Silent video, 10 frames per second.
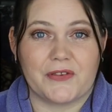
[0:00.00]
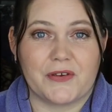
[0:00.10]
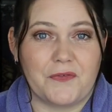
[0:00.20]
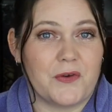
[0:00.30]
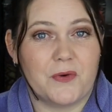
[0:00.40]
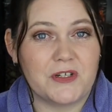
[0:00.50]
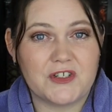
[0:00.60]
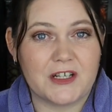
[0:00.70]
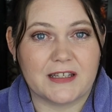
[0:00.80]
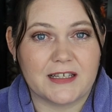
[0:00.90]
So if you're
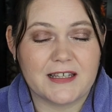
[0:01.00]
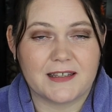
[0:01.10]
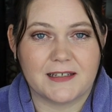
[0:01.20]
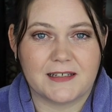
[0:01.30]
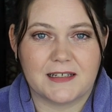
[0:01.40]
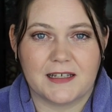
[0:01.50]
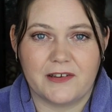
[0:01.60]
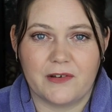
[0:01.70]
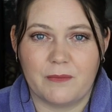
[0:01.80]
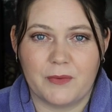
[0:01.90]
watching this and
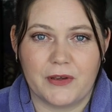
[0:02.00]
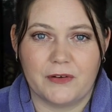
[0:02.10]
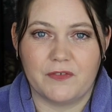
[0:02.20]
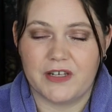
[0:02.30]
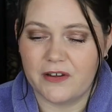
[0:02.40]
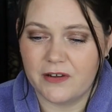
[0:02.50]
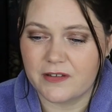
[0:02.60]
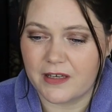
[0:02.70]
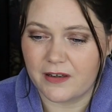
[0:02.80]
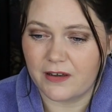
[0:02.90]
you upload
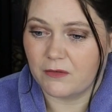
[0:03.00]
videos,